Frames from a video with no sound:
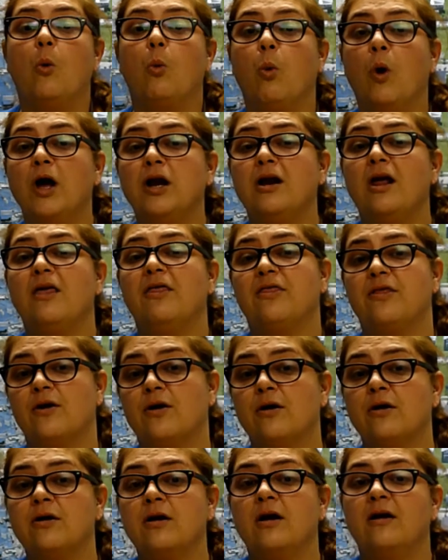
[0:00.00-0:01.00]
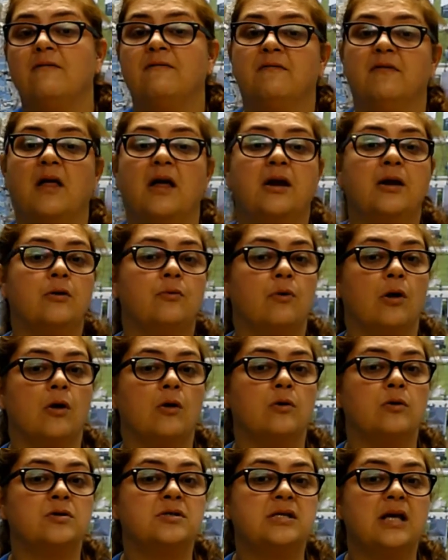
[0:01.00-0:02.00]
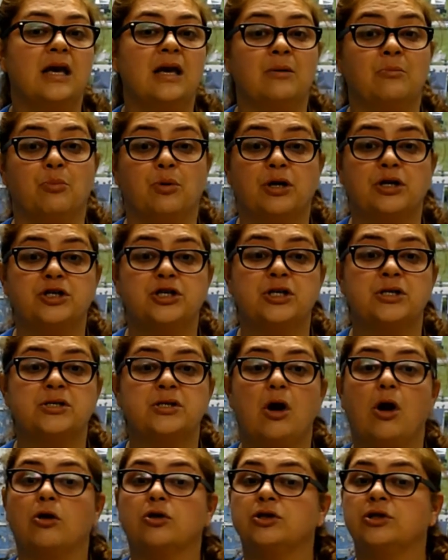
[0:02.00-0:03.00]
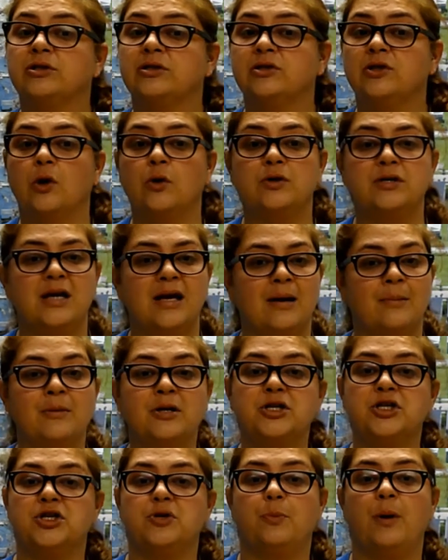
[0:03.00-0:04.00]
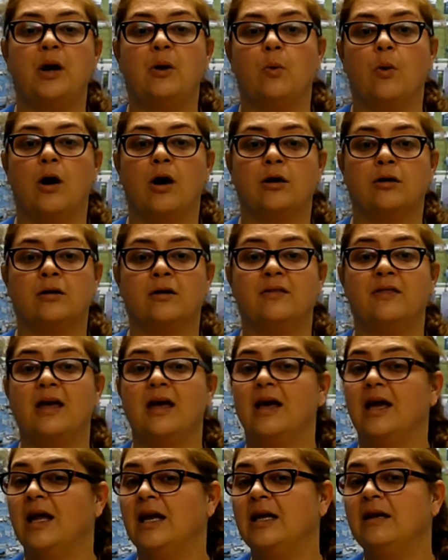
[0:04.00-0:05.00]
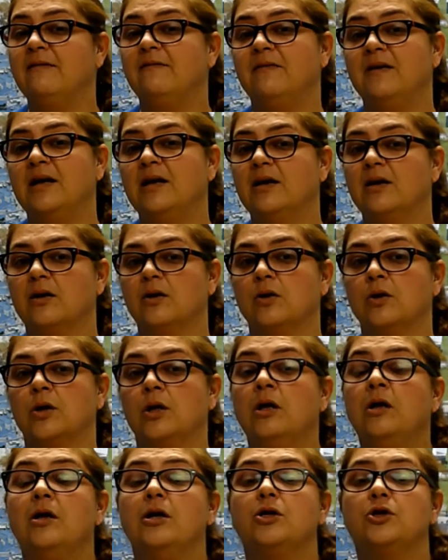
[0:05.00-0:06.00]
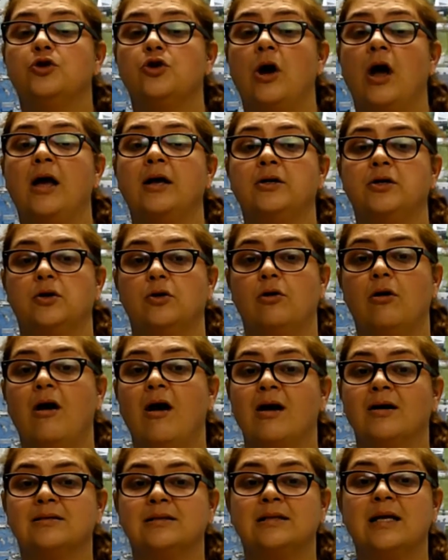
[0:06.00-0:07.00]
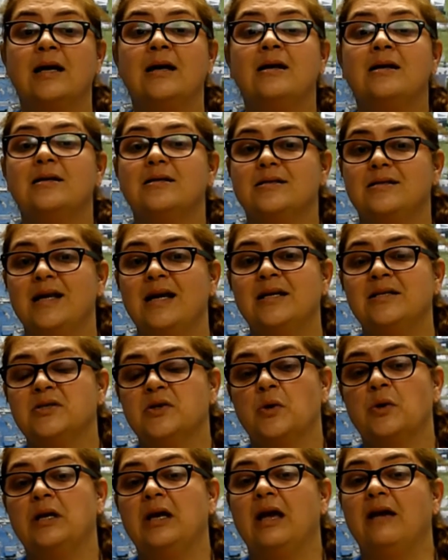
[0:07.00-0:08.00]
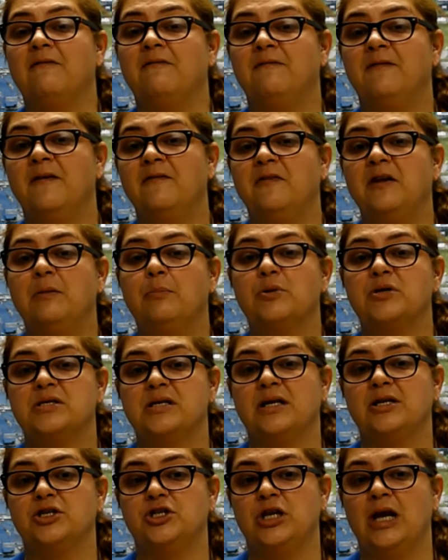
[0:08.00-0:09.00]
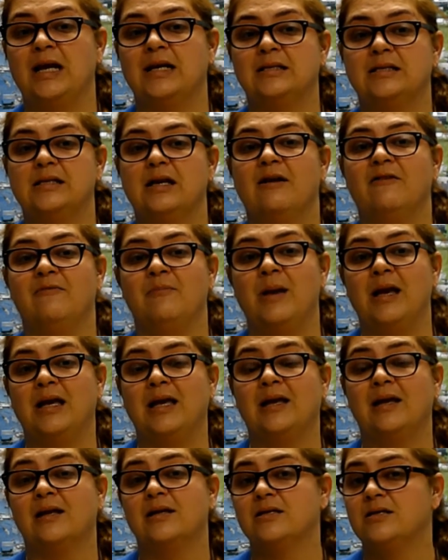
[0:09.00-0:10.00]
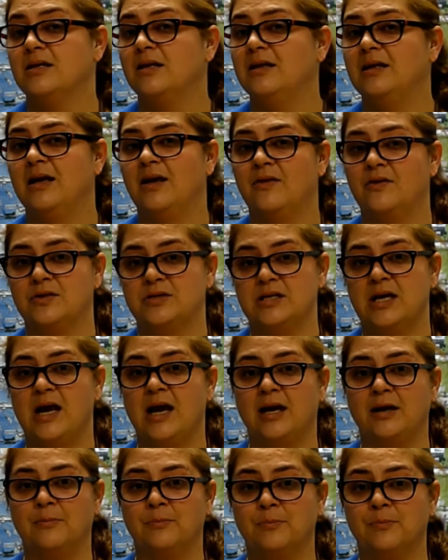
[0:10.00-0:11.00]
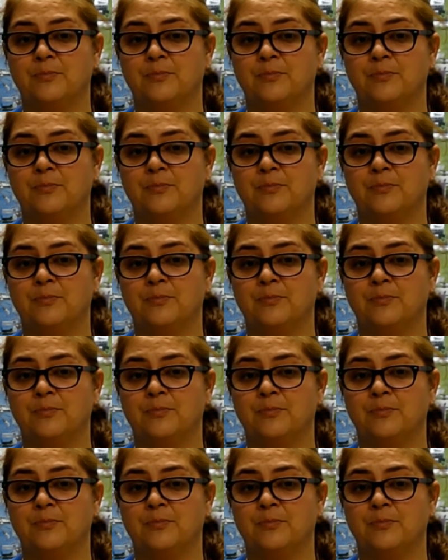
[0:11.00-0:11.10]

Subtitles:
1/3 of flooded roads and bridges are so damaged by water that any vehicle trying to cross stands only a 50% chance of making it to the other side.